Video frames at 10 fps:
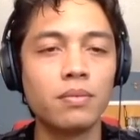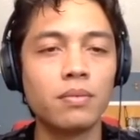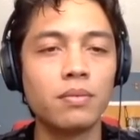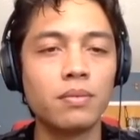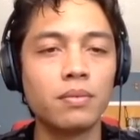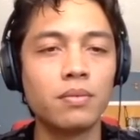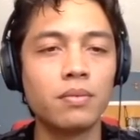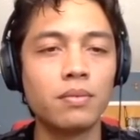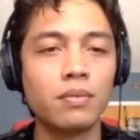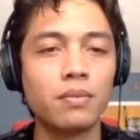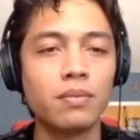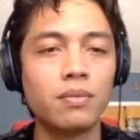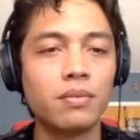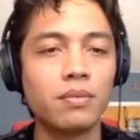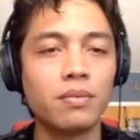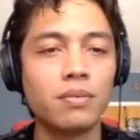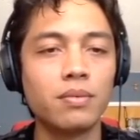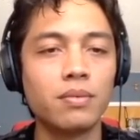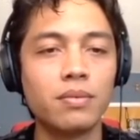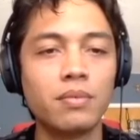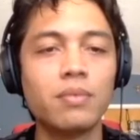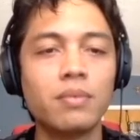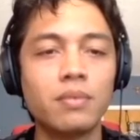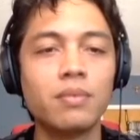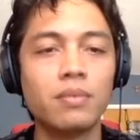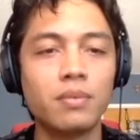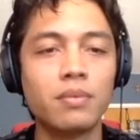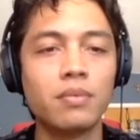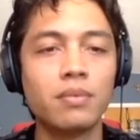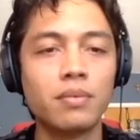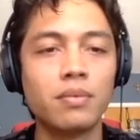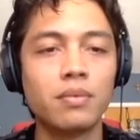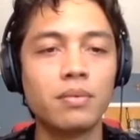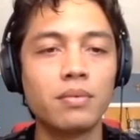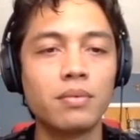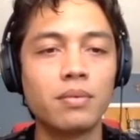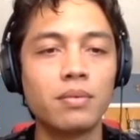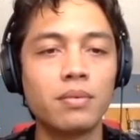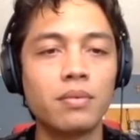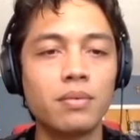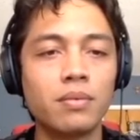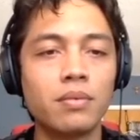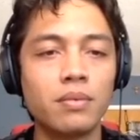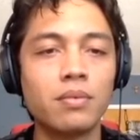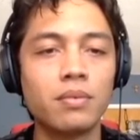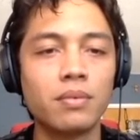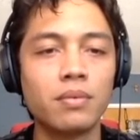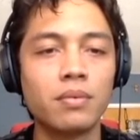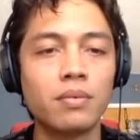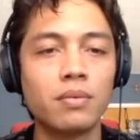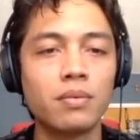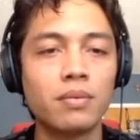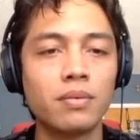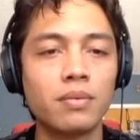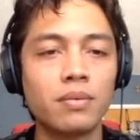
(not speaking)